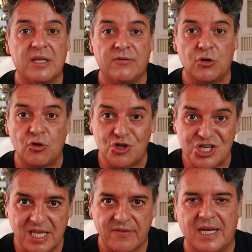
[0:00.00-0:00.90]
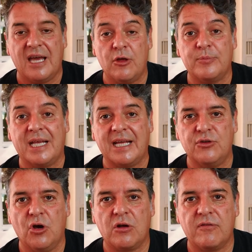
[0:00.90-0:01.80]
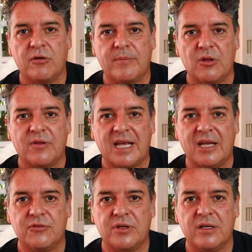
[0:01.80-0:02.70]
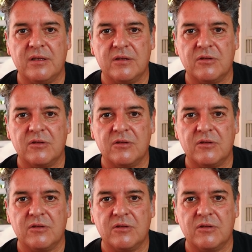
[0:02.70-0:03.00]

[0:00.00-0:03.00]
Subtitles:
if you're considering adopting a dog from another country,